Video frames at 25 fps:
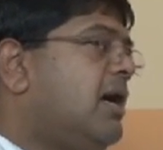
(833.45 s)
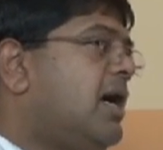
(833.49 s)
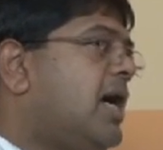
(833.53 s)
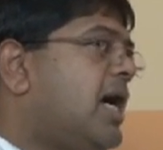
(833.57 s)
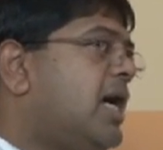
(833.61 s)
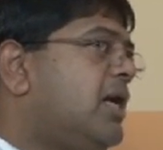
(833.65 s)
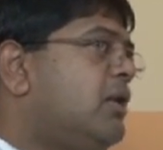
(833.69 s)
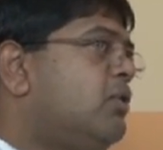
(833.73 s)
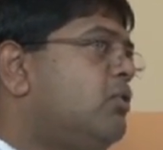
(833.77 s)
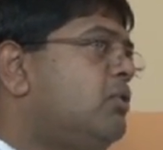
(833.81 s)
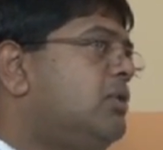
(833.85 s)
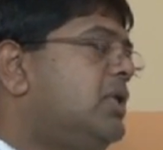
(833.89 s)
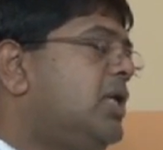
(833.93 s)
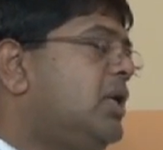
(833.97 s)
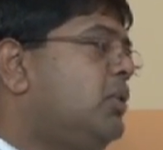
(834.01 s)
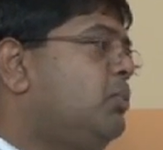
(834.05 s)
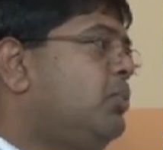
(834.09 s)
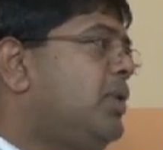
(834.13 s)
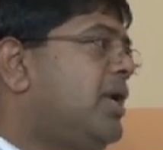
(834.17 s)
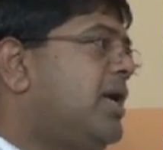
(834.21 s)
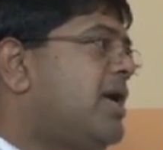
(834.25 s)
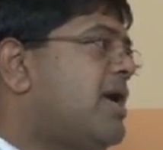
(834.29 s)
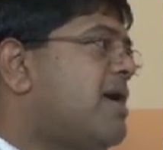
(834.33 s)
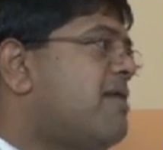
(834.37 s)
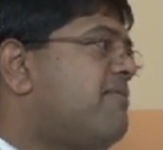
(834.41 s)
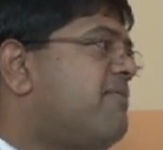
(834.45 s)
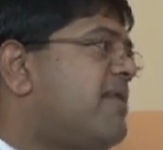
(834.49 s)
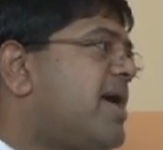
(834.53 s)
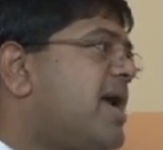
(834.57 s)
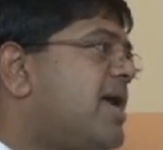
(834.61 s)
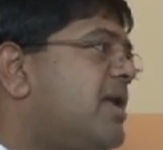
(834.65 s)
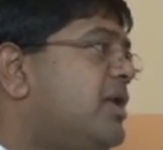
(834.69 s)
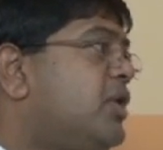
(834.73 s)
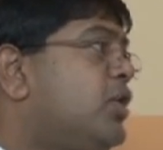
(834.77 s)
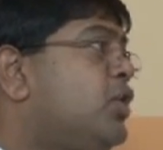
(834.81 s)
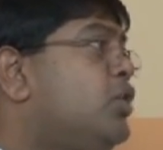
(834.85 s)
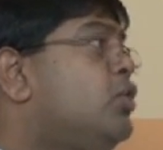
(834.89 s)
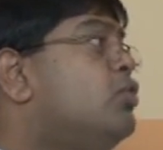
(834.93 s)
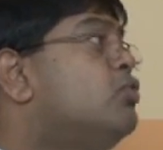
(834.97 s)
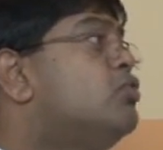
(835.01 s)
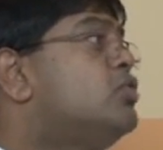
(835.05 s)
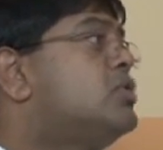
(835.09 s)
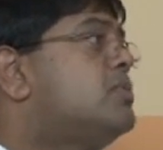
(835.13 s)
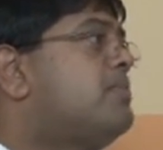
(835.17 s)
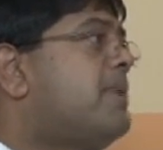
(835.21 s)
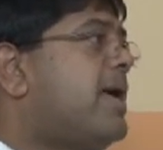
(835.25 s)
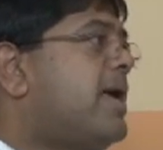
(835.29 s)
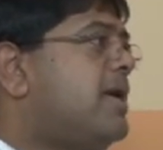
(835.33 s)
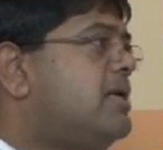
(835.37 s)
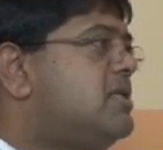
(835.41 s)
I don't think we have had new
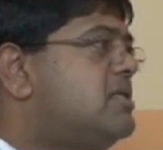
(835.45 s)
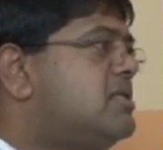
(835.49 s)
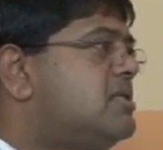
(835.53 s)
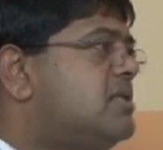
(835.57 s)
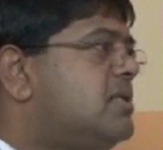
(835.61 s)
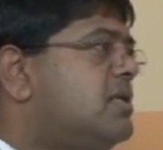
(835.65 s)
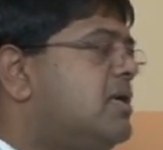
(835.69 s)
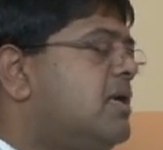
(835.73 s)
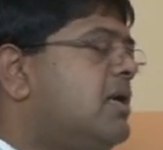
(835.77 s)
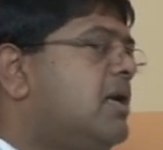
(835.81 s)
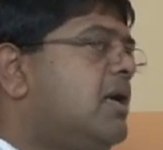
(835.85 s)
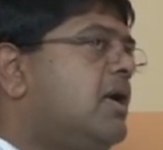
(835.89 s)
space.